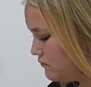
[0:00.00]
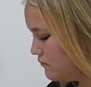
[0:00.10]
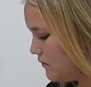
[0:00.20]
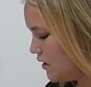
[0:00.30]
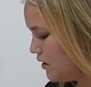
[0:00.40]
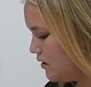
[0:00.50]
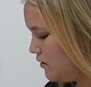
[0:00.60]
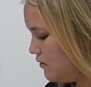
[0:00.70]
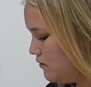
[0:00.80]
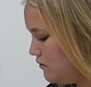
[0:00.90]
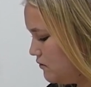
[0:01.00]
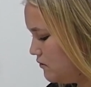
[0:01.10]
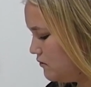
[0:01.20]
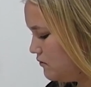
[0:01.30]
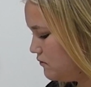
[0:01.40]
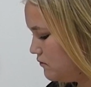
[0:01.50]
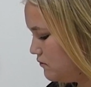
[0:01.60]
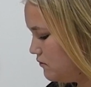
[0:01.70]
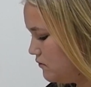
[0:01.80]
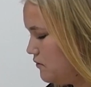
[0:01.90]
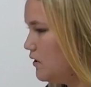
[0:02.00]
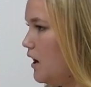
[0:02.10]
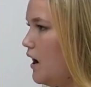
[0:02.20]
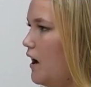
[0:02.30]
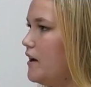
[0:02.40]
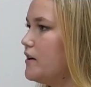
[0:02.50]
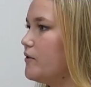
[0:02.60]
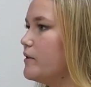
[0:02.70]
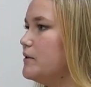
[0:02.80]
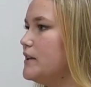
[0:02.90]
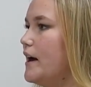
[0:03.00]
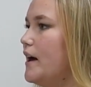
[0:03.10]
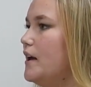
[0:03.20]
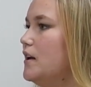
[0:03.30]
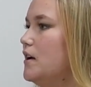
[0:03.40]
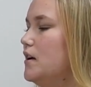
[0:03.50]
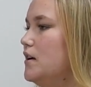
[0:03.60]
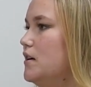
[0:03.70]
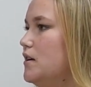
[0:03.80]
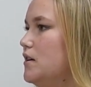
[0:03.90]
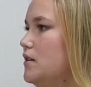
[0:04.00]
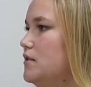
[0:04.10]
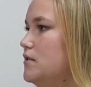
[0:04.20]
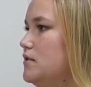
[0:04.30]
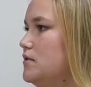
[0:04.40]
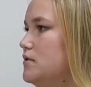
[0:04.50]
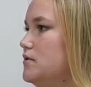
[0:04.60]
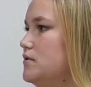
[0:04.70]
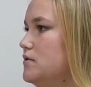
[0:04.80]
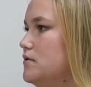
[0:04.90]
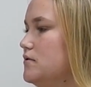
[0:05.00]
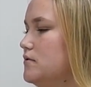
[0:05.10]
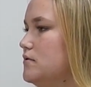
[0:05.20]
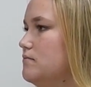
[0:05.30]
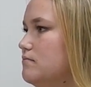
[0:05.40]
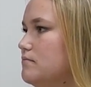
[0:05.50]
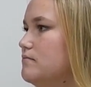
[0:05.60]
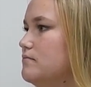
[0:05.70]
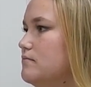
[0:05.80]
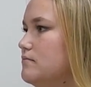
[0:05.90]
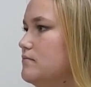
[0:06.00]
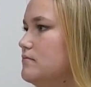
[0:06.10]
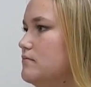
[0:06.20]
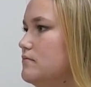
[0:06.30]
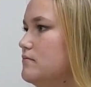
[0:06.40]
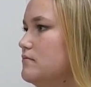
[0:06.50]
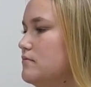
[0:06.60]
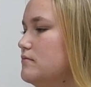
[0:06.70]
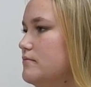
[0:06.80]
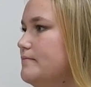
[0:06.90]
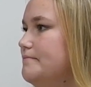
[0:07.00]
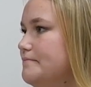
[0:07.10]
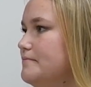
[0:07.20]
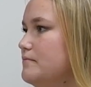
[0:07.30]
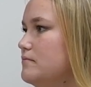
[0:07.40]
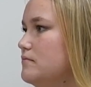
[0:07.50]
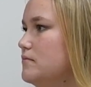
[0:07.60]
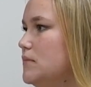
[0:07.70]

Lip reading: (not speaking)